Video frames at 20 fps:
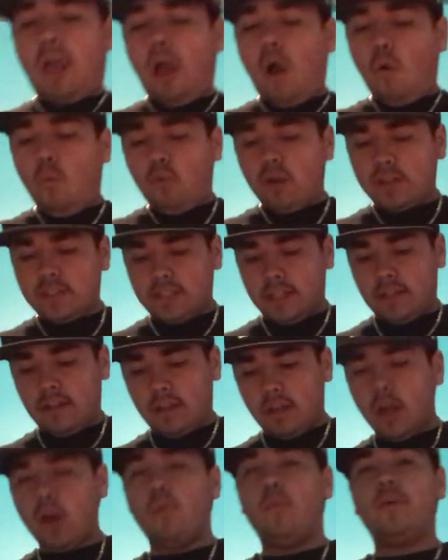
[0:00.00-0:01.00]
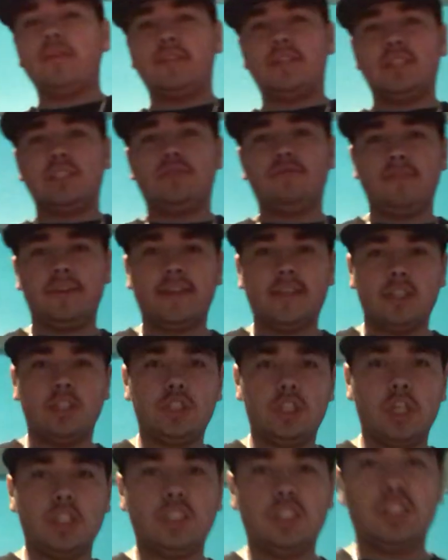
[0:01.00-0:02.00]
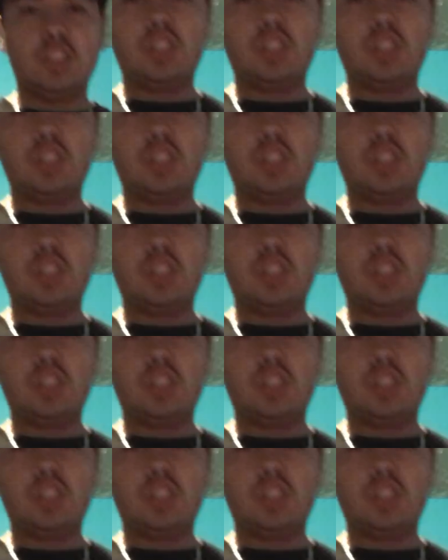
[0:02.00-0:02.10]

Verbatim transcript: I was in love with this freaking jersey